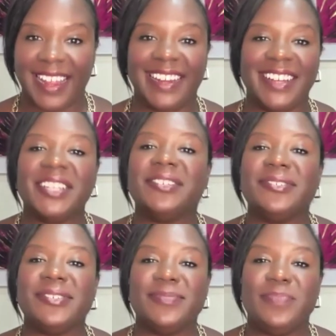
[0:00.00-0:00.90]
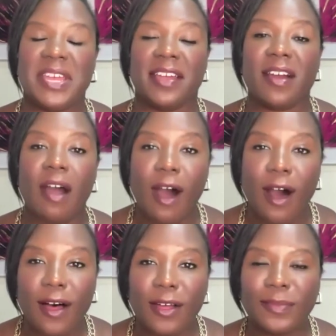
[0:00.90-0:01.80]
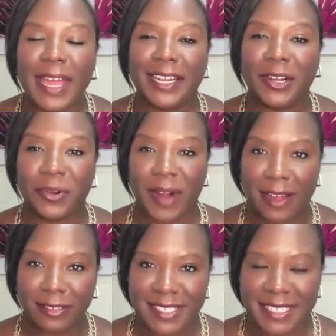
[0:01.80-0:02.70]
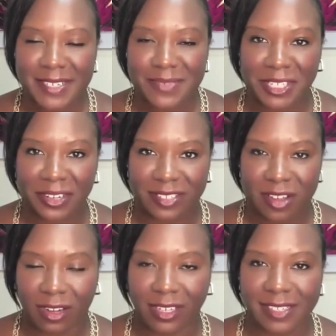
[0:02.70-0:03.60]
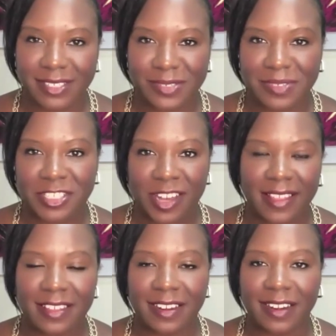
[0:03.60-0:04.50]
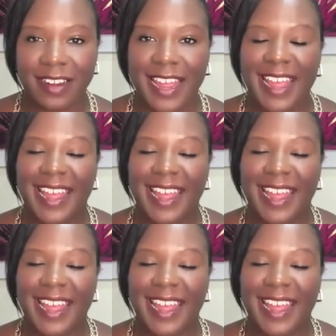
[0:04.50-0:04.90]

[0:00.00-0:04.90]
it includes being calm and grounded when you're talking to each other.